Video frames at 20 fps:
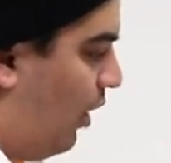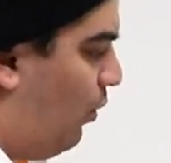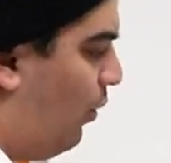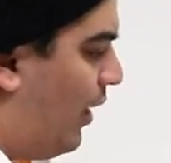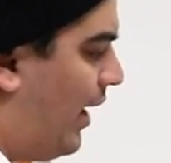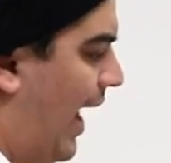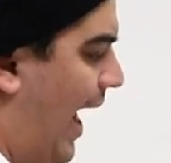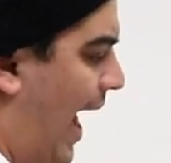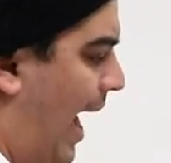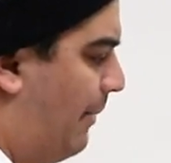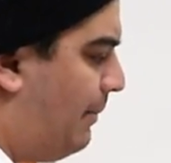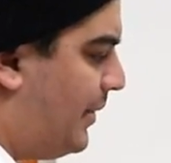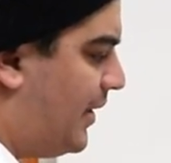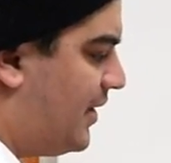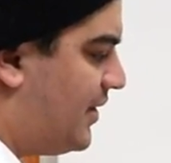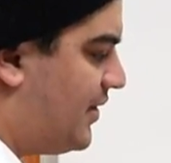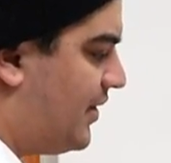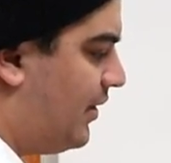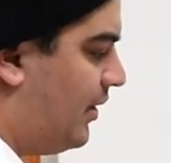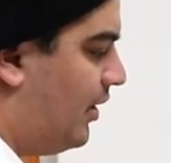What
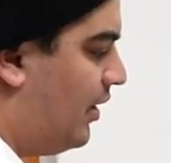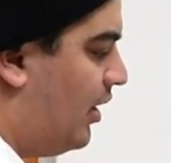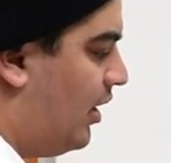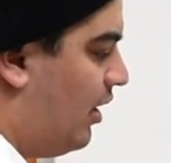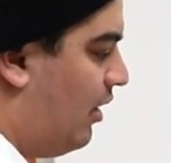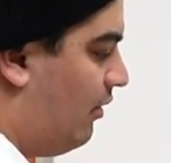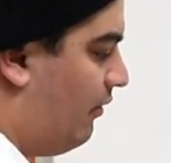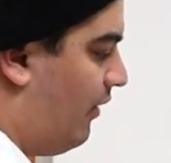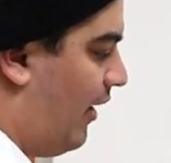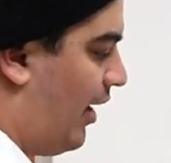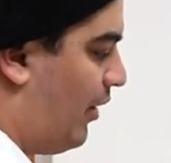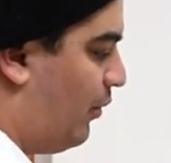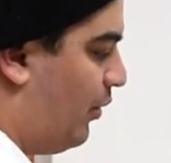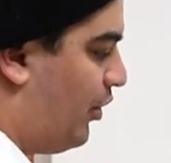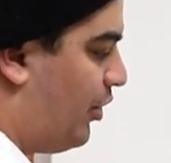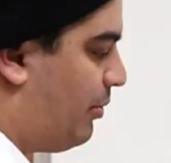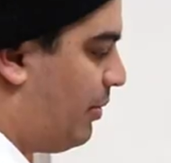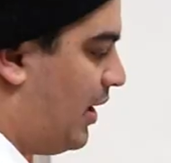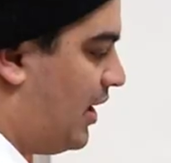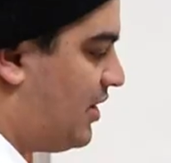happens? Von
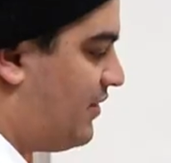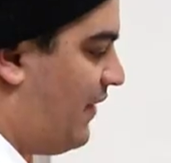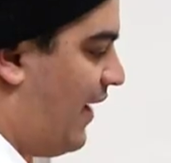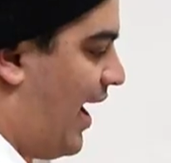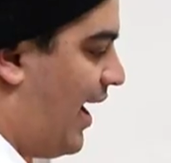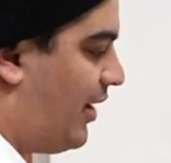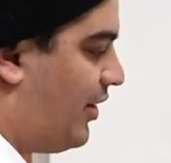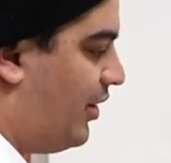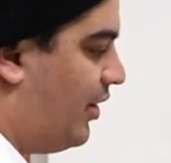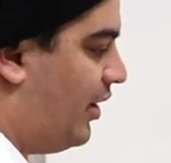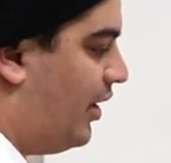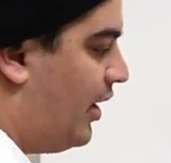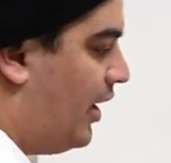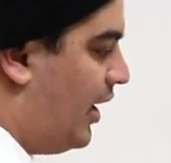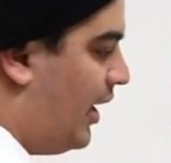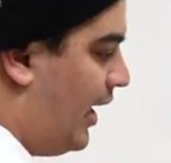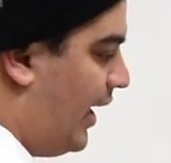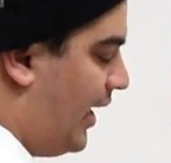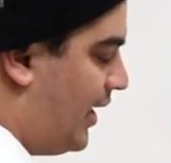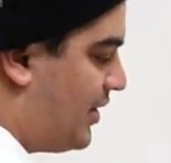Willebrand's factor
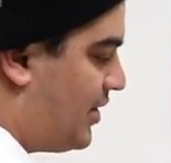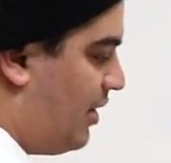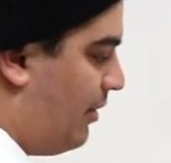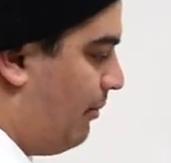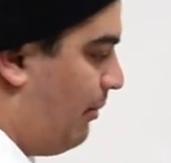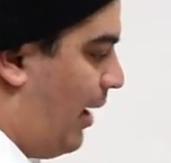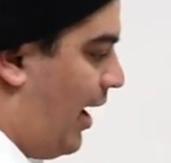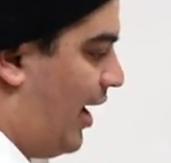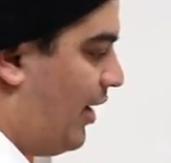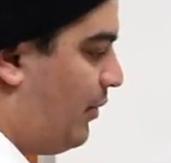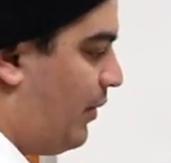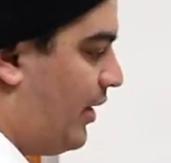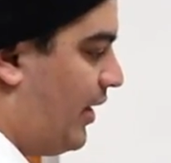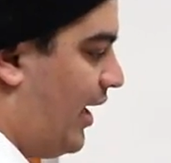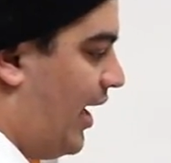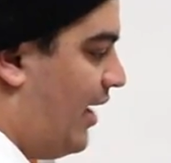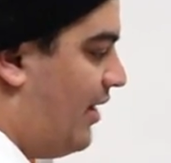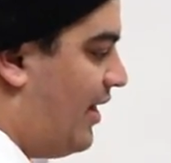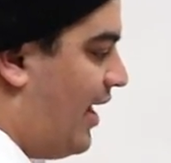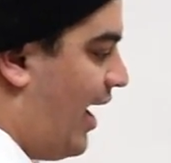is combined
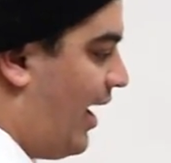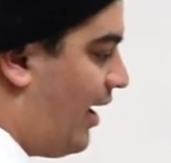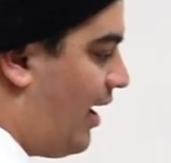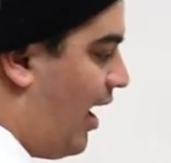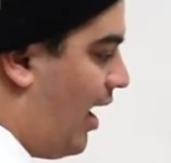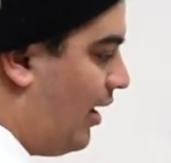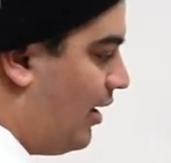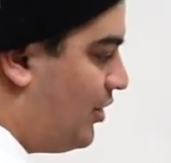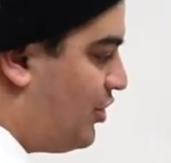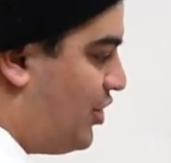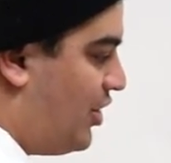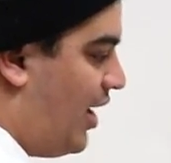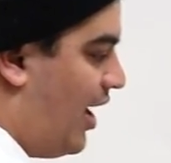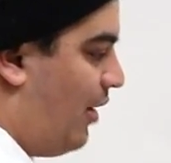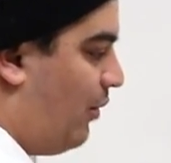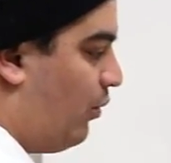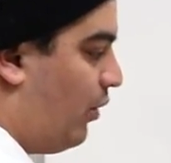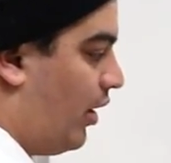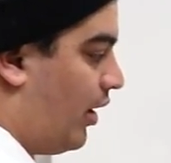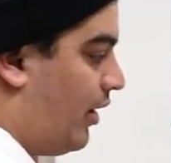within that collagen
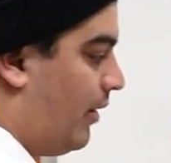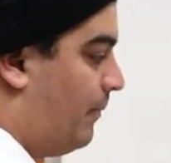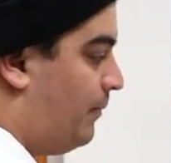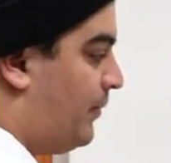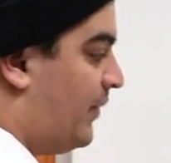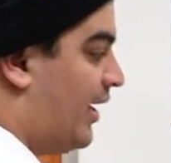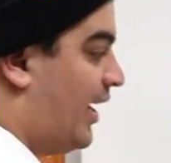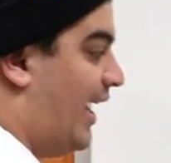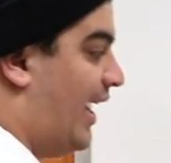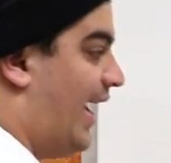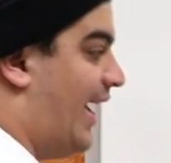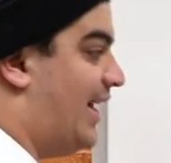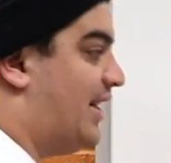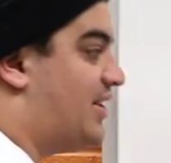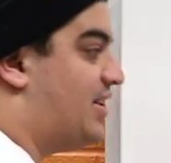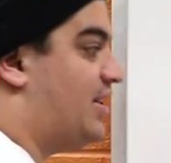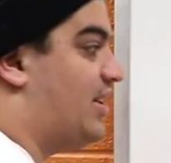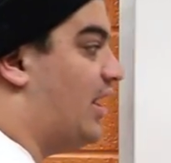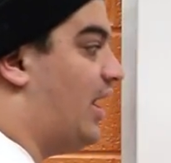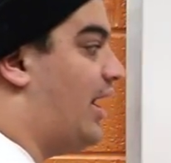network.
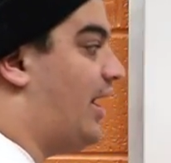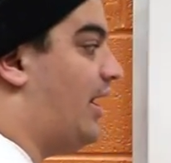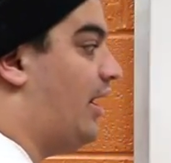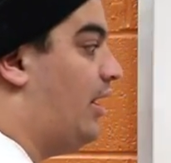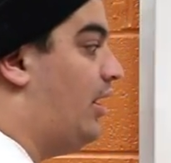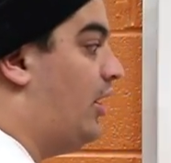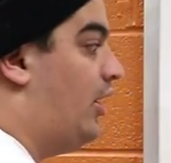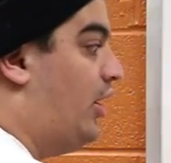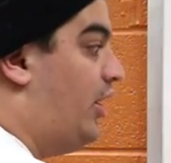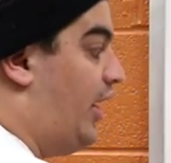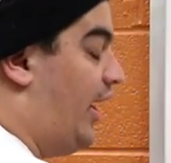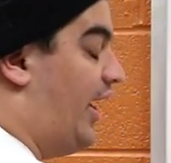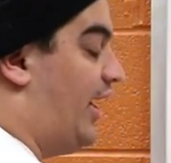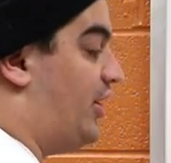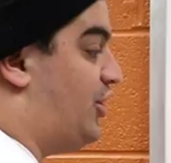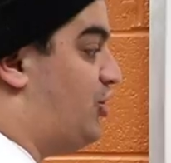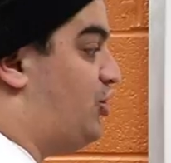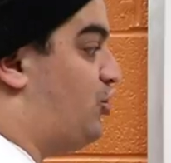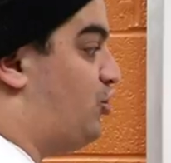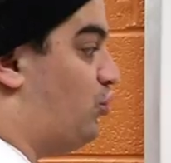It's like
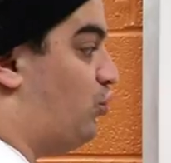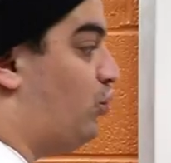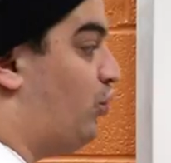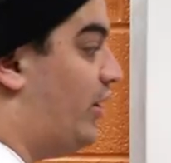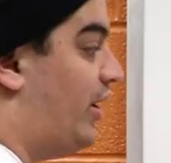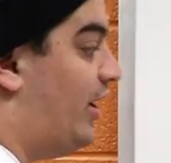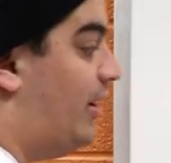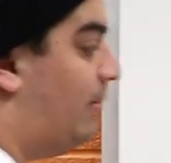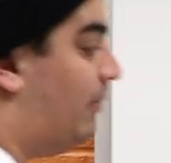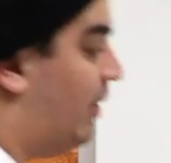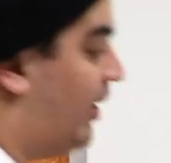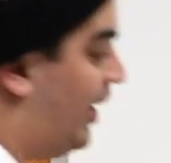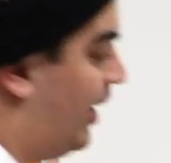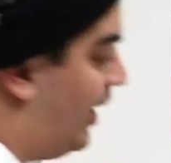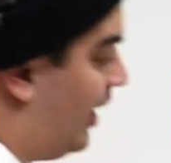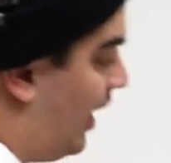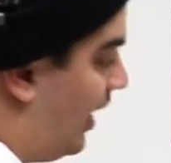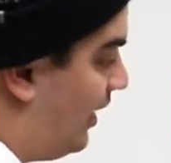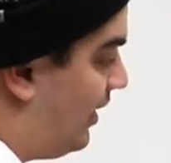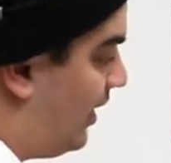
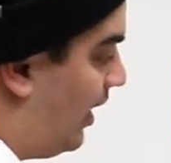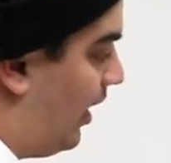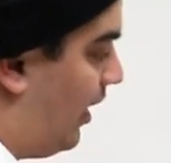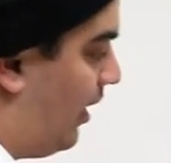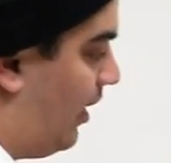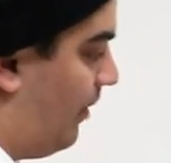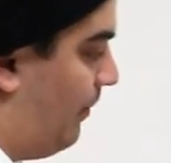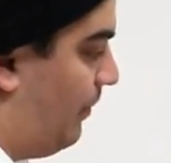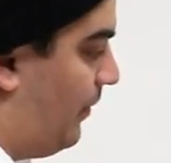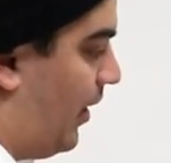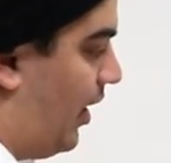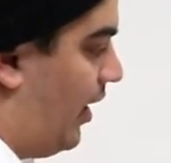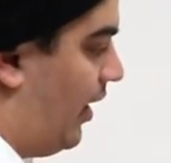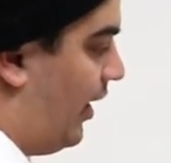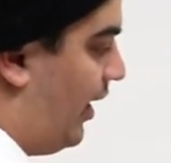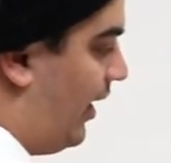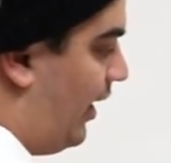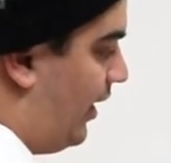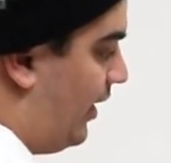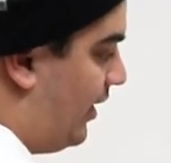extremely uh, um,
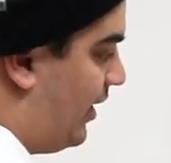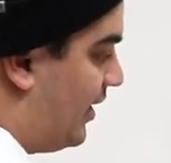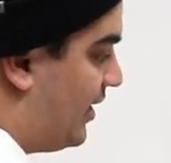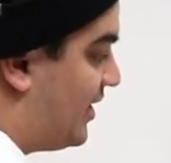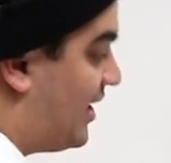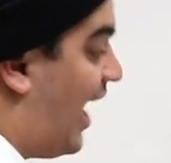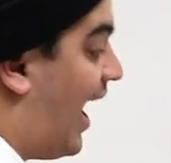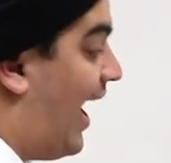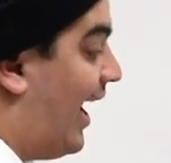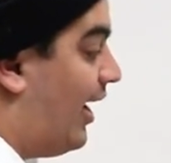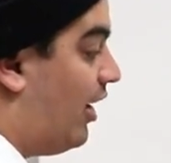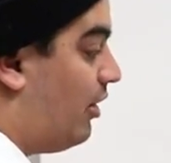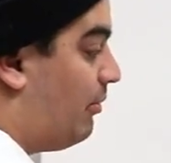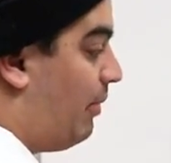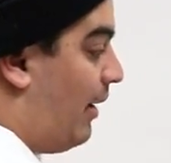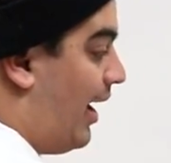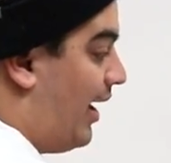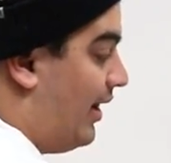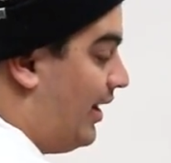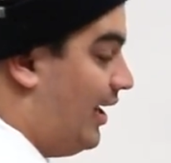uh,
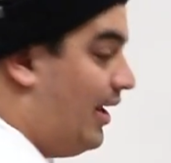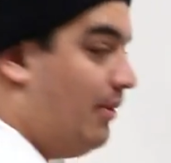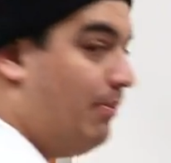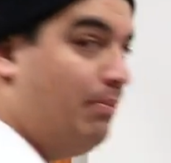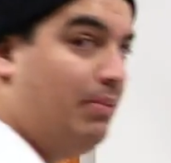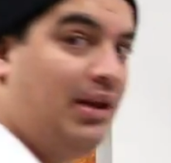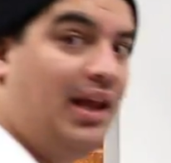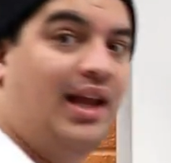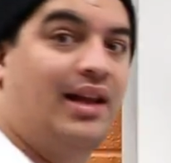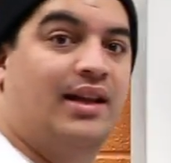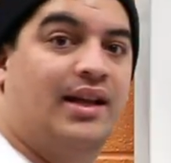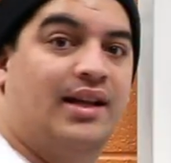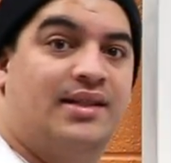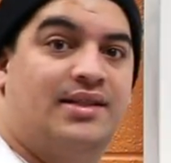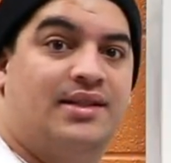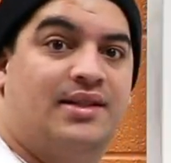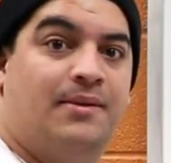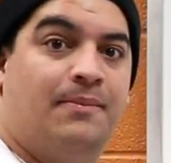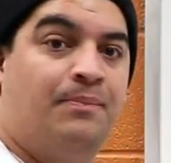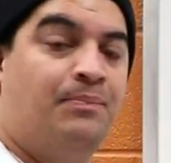desired by the
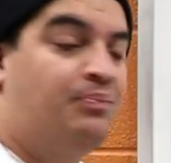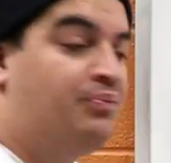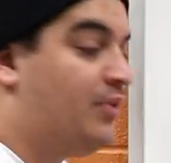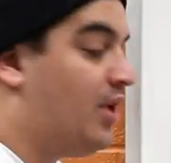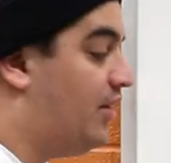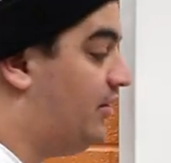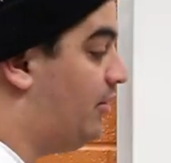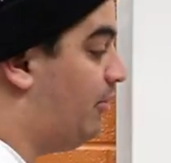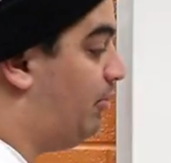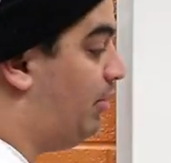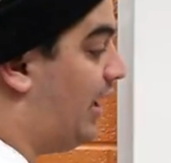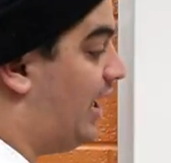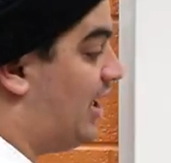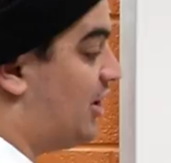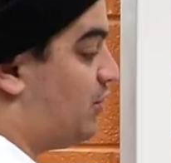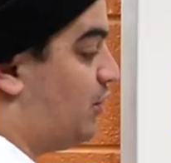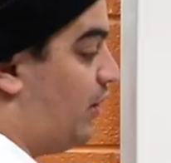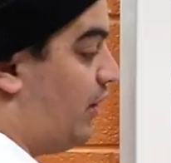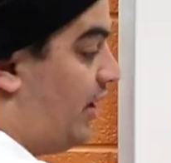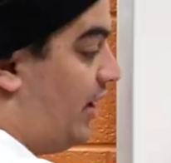platelets. The
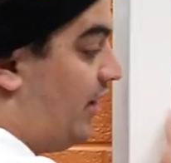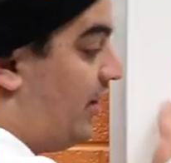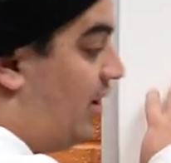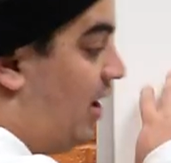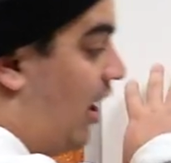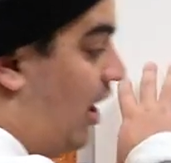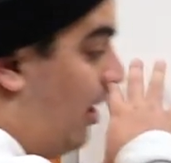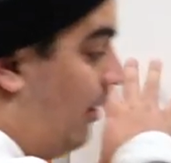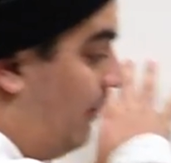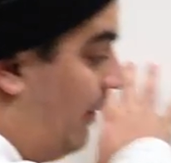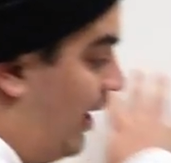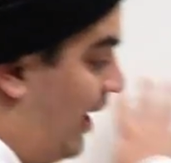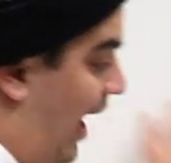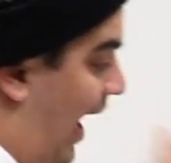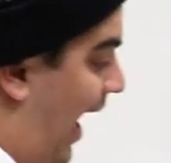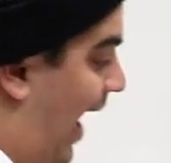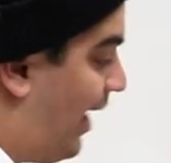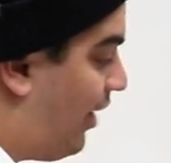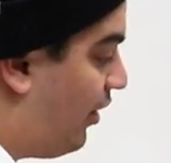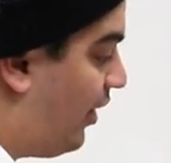platelets will then come and
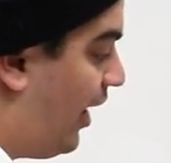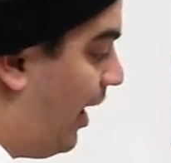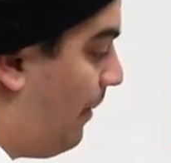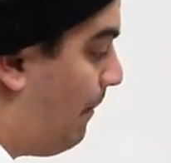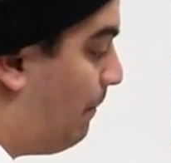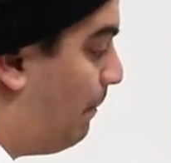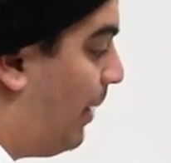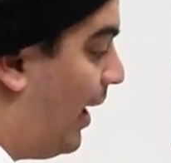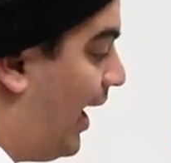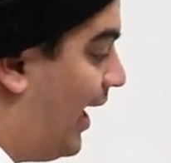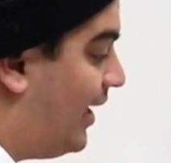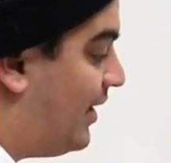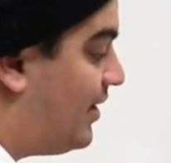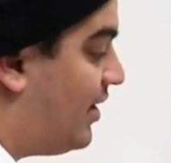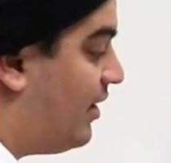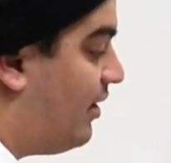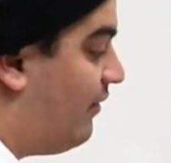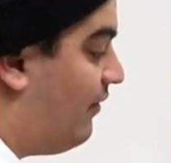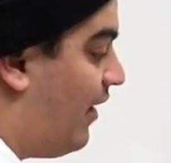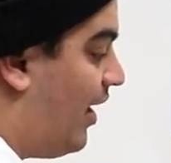aggregate and bind
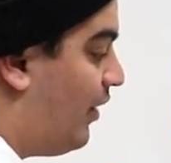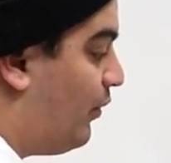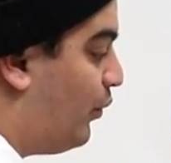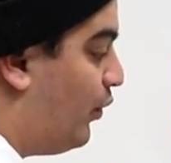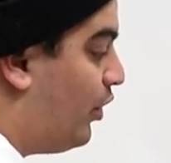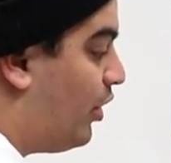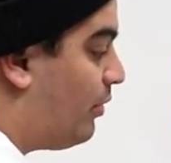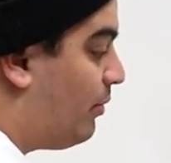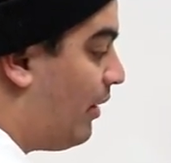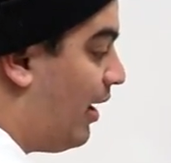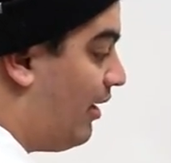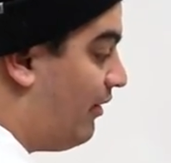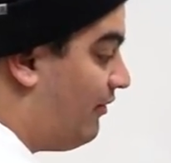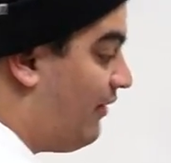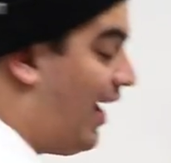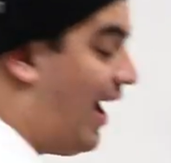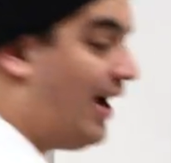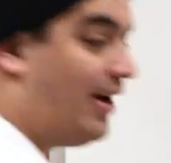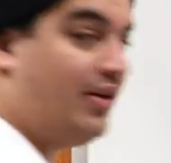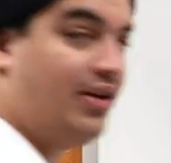to the von Willebrand
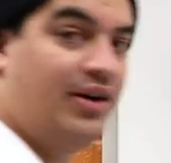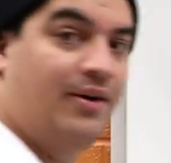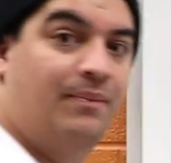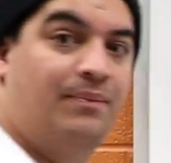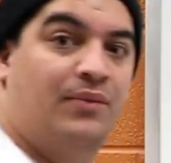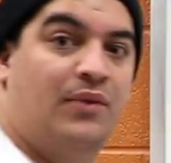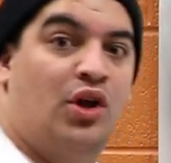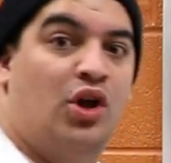factor.